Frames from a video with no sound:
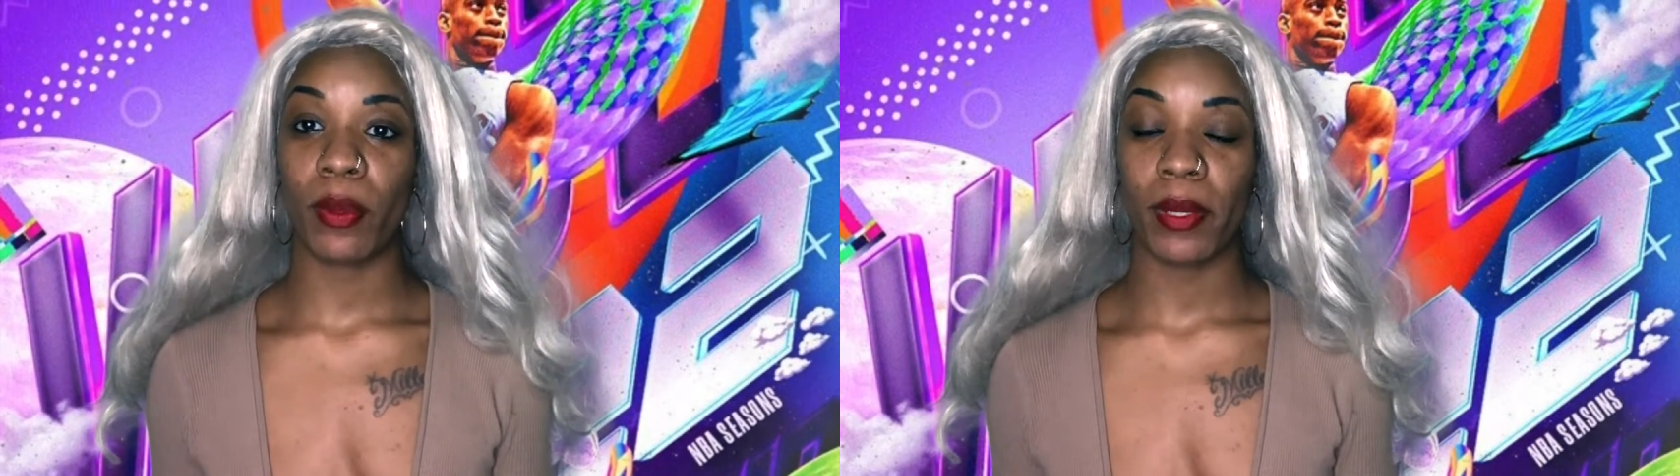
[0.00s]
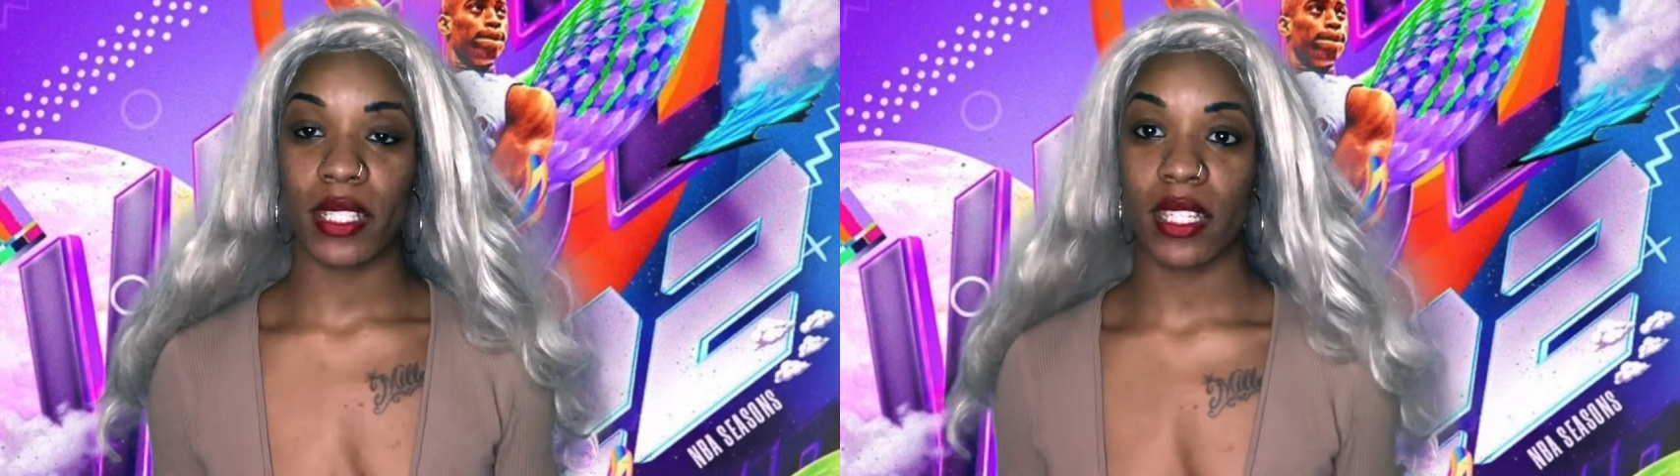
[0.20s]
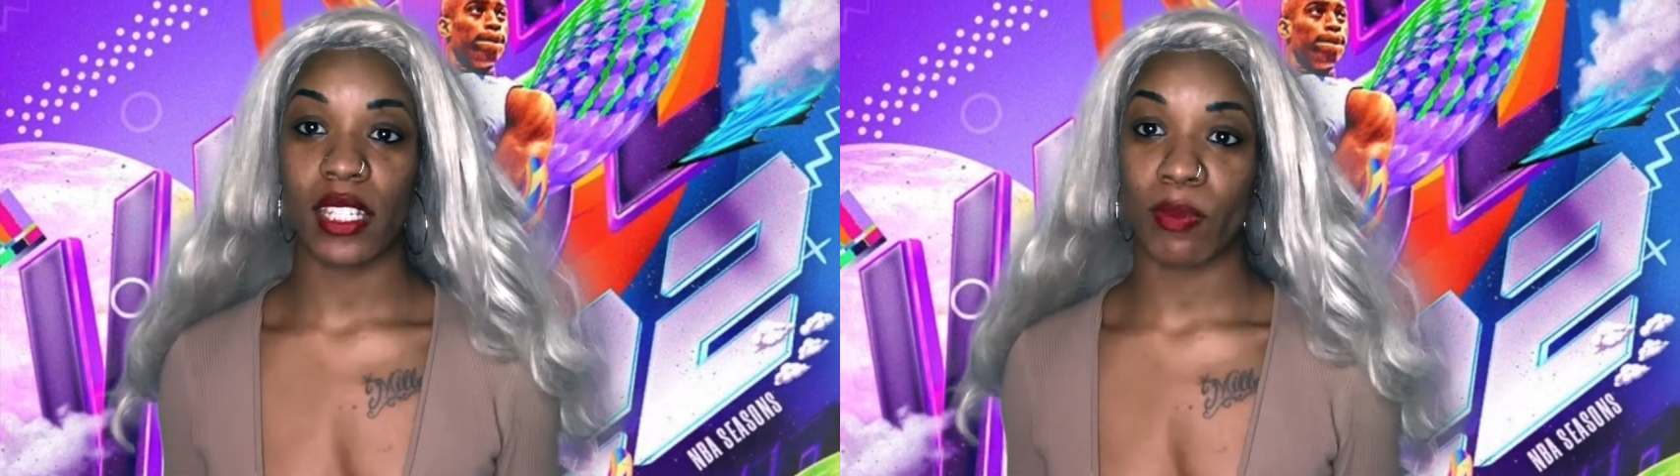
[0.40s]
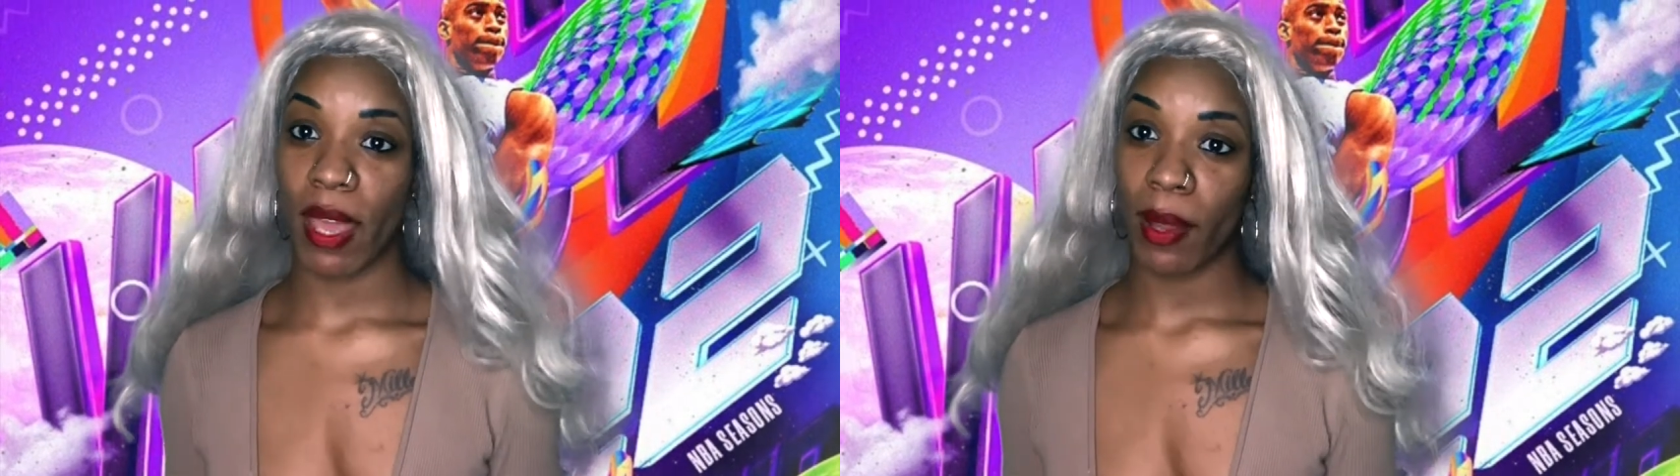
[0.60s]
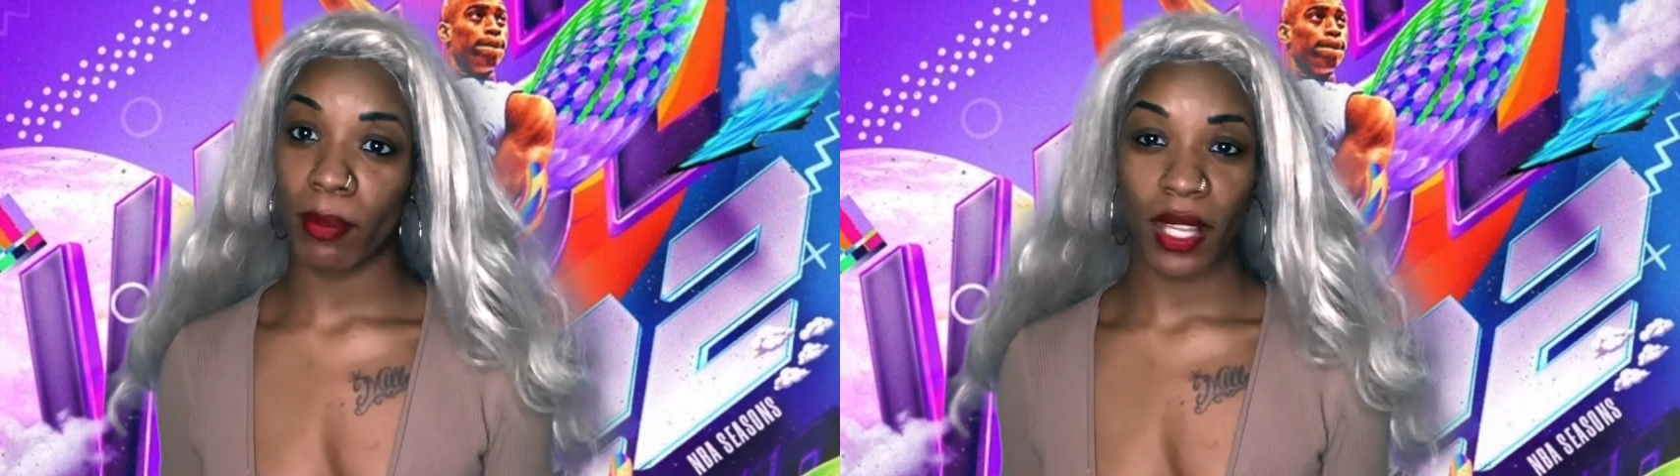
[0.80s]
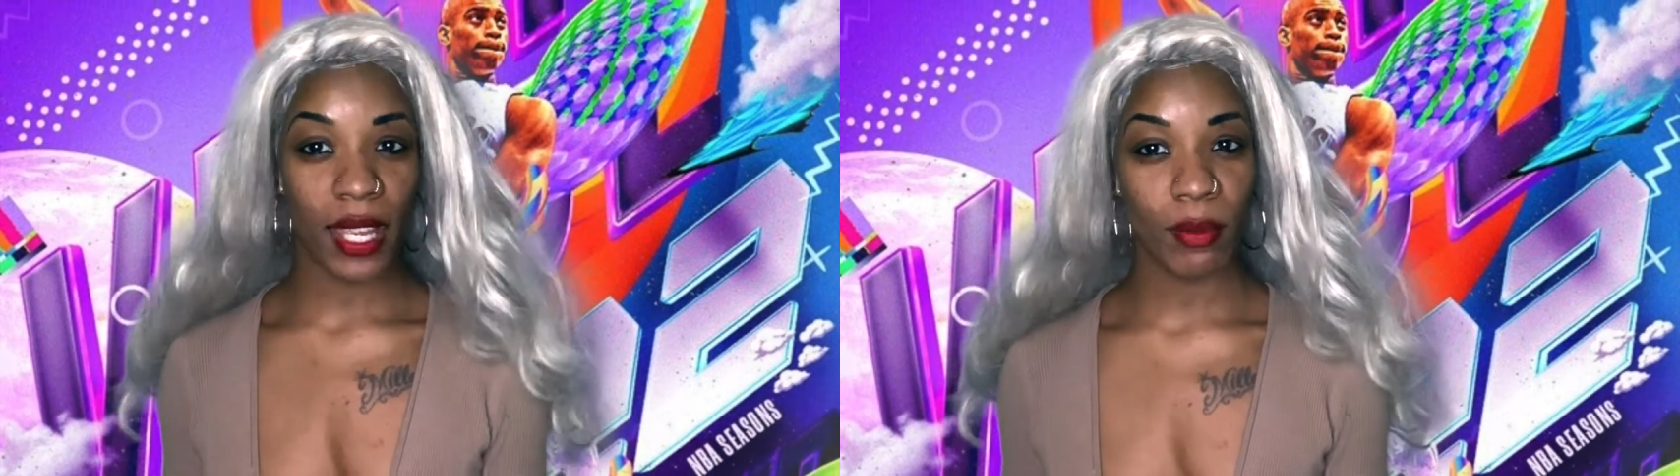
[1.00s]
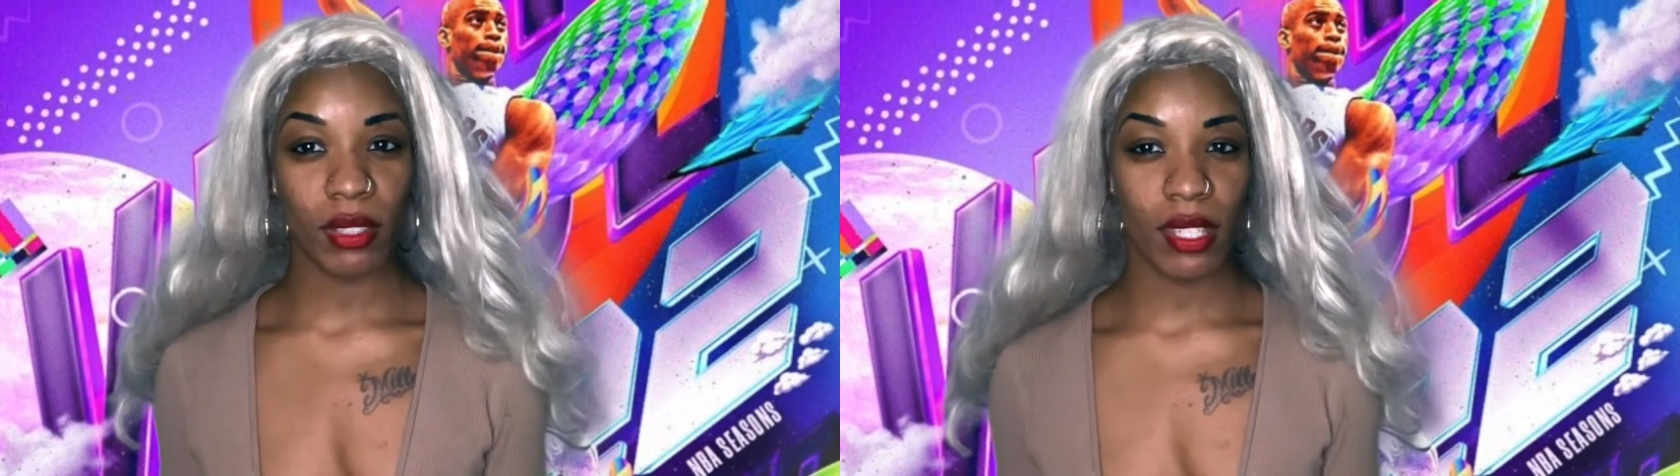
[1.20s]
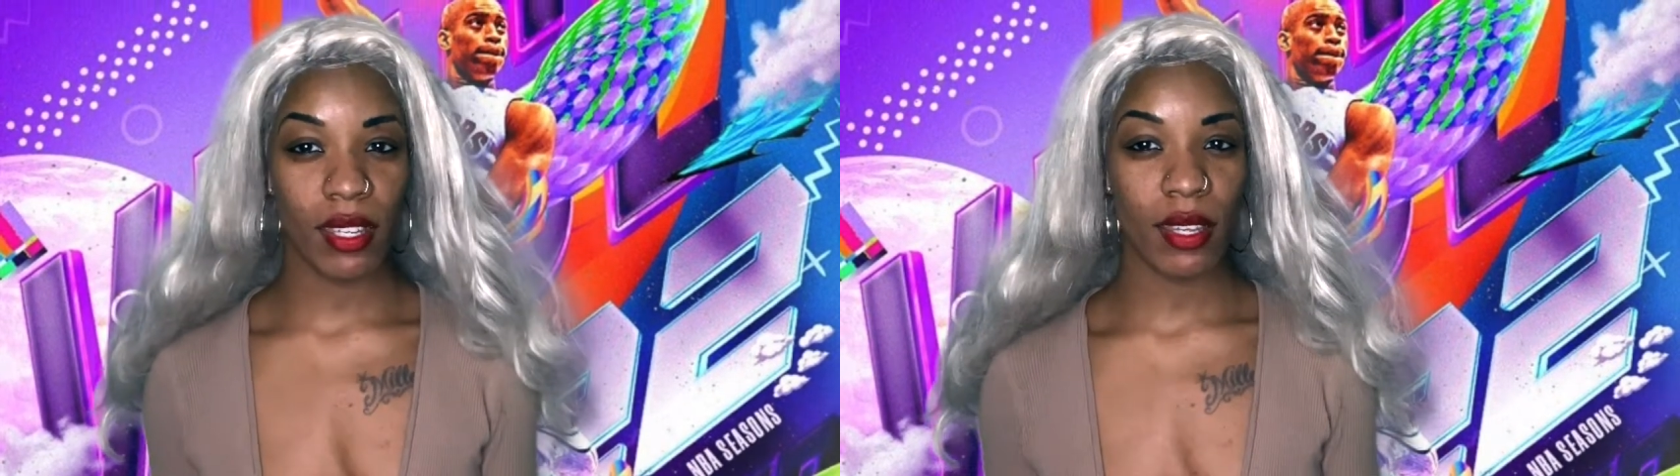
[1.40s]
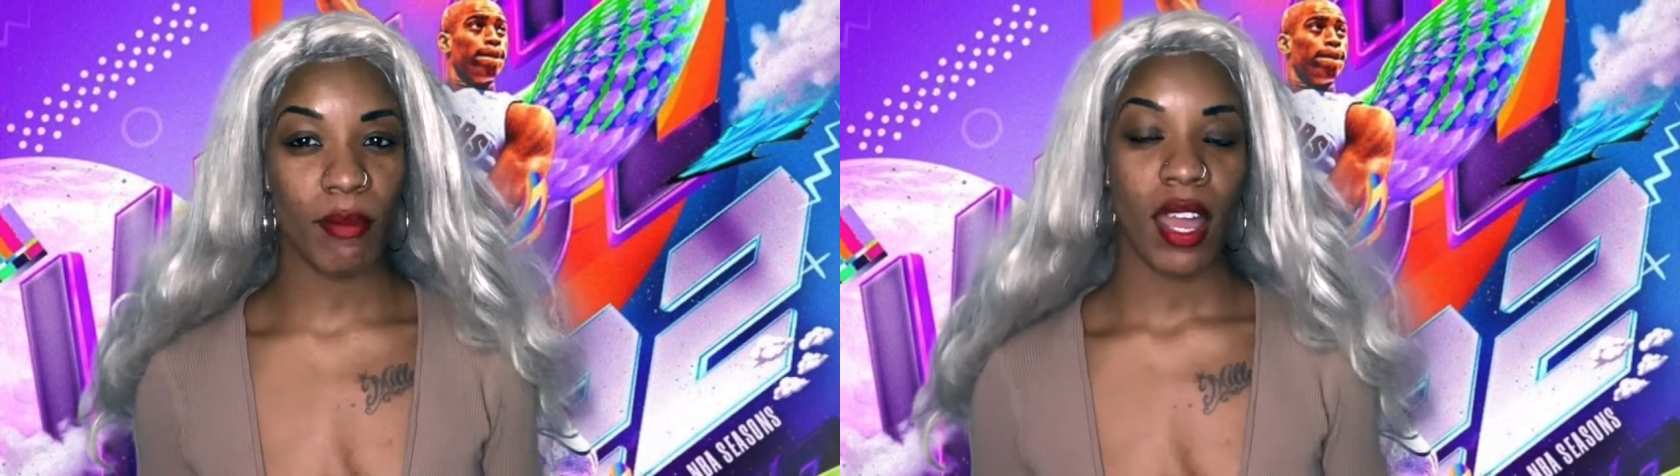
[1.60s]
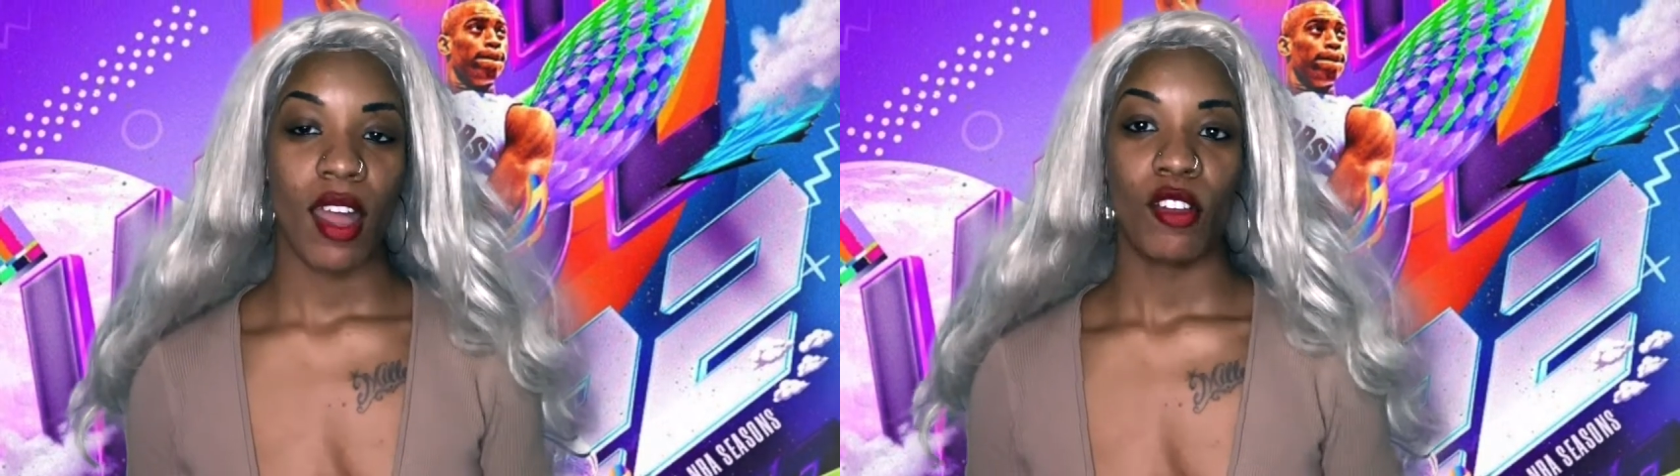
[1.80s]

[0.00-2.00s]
where PG is back playing with them.